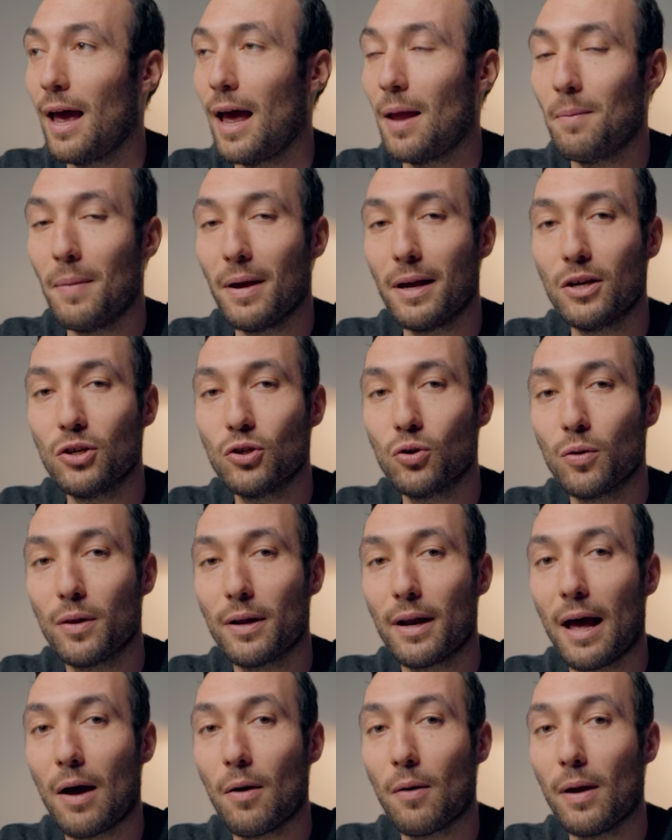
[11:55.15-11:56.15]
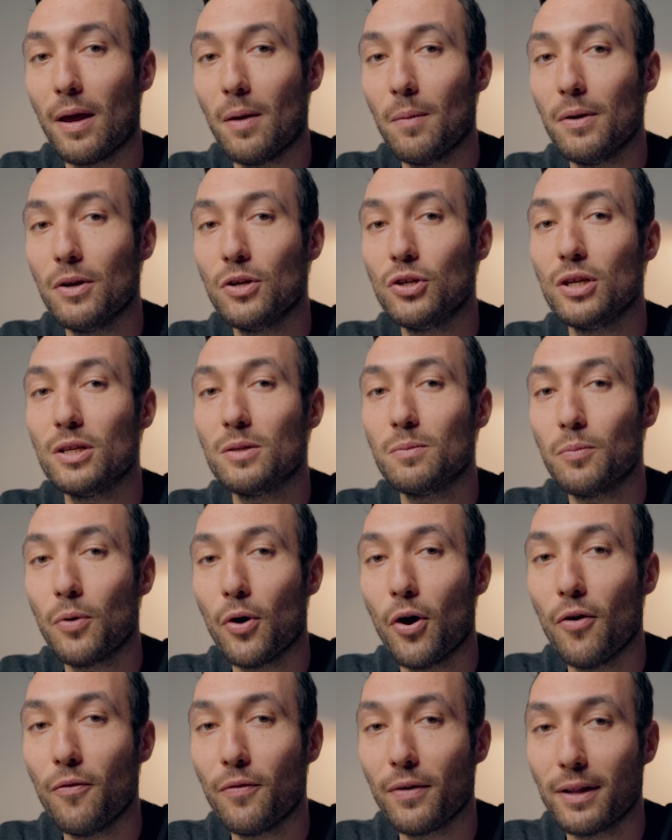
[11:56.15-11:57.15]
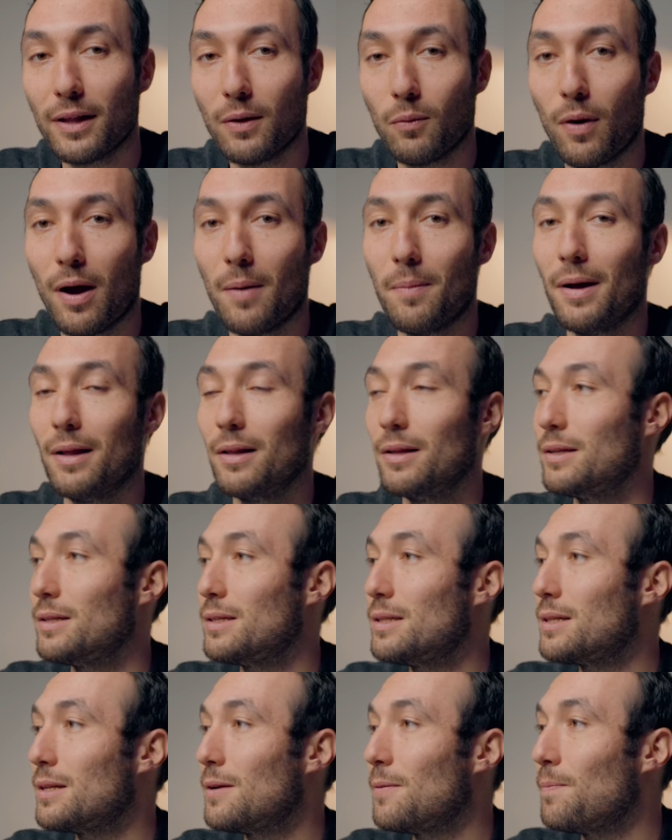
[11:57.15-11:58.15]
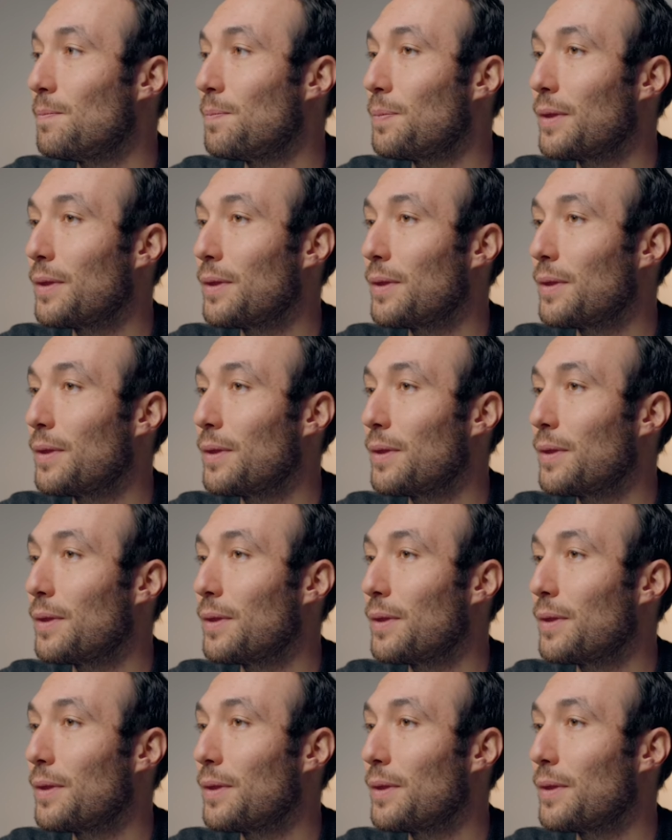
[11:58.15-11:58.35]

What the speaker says: and making sure that our image is perfectly white balanced.